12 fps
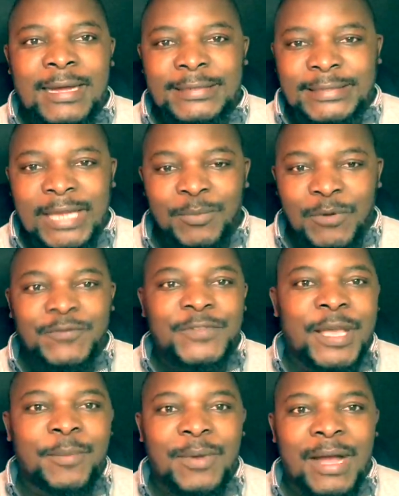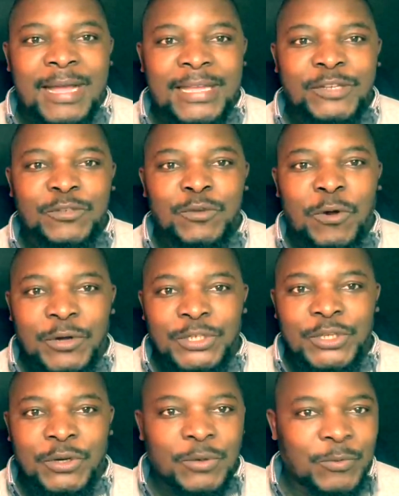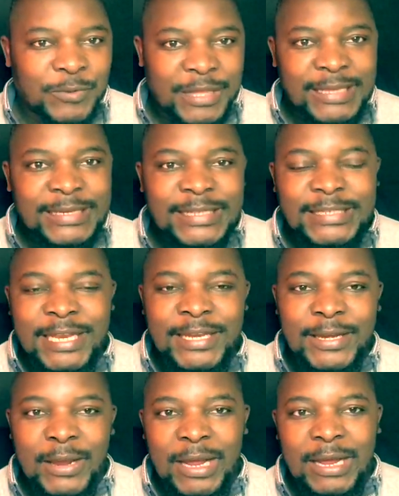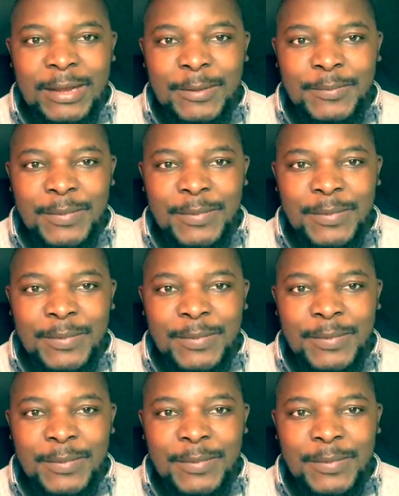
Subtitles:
Some of them are into audio. They listen to